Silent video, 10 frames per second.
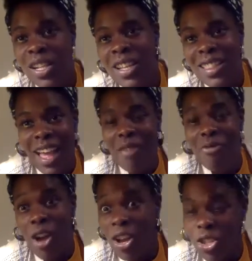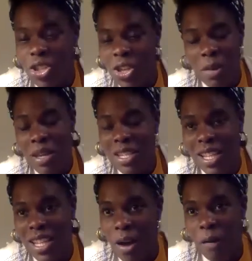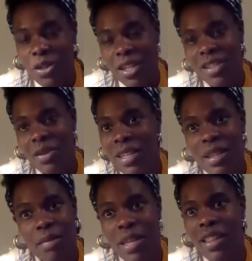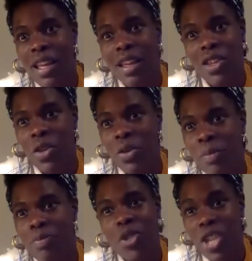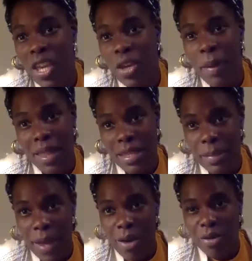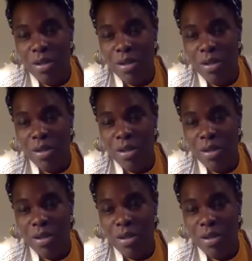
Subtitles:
That rush immediately after doing something that you were shitting your pants about